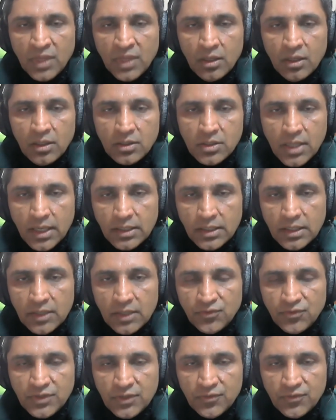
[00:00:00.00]
And if
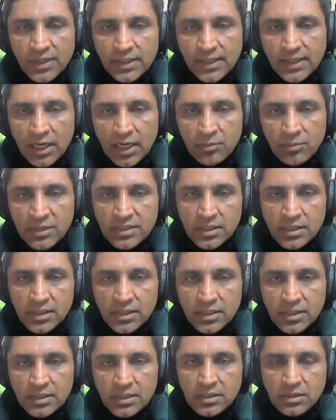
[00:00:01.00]
different
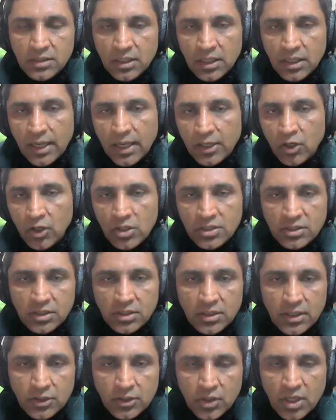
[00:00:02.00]
LMSs eh, across the
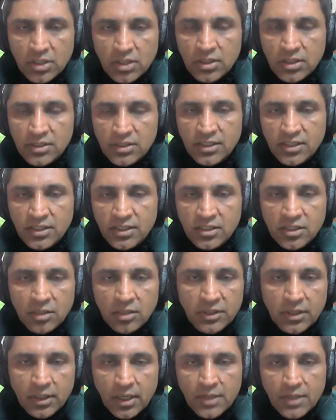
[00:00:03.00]
educational system in the
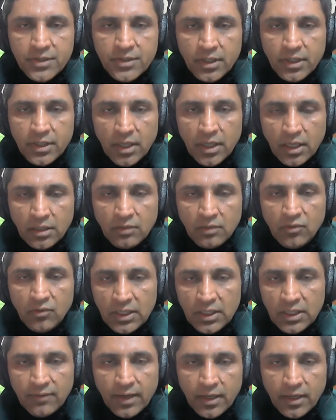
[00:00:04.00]
country and
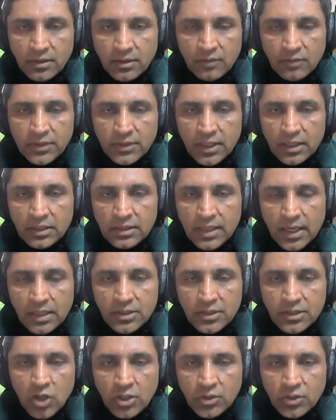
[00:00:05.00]
worldwide, if they can
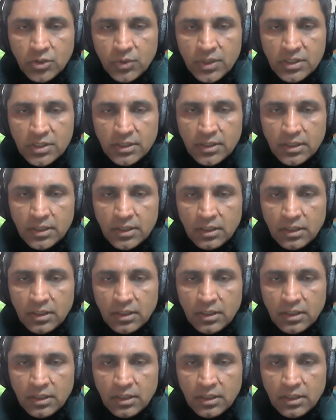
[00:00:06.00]
talk to each other